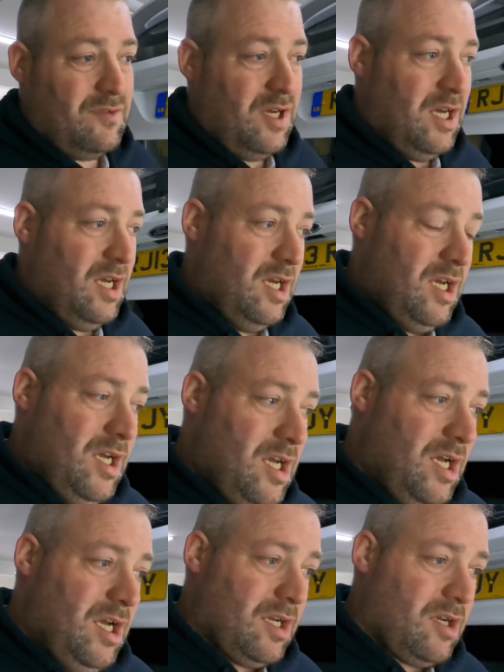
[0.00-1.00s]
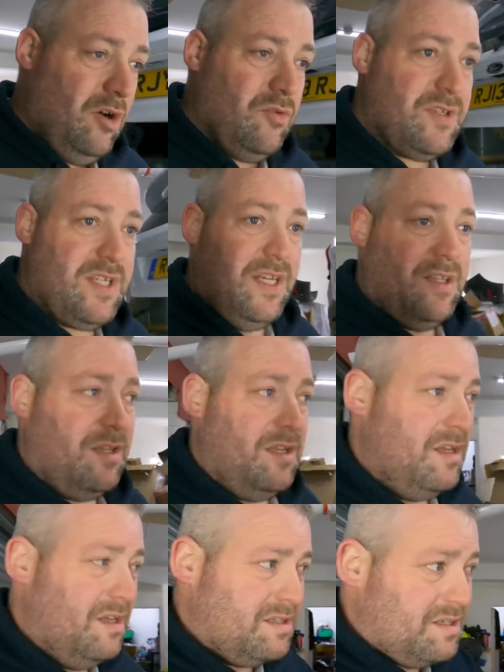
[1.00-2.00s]
content
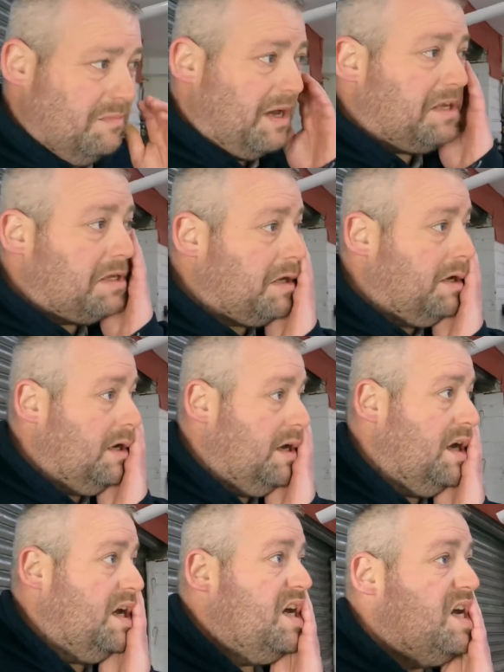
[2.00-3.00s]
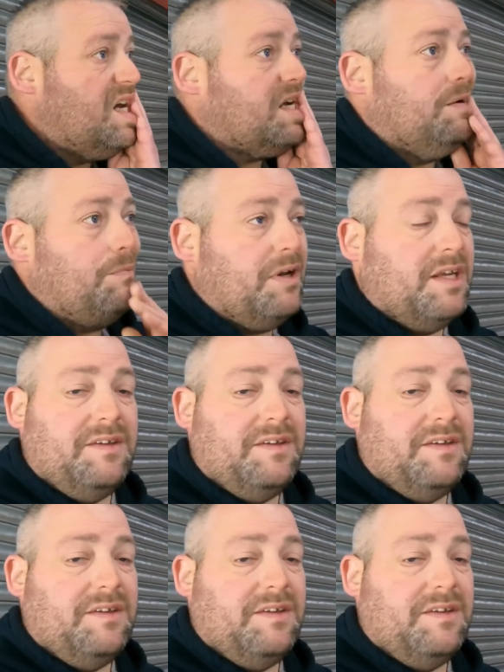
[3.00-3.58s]
to make a complete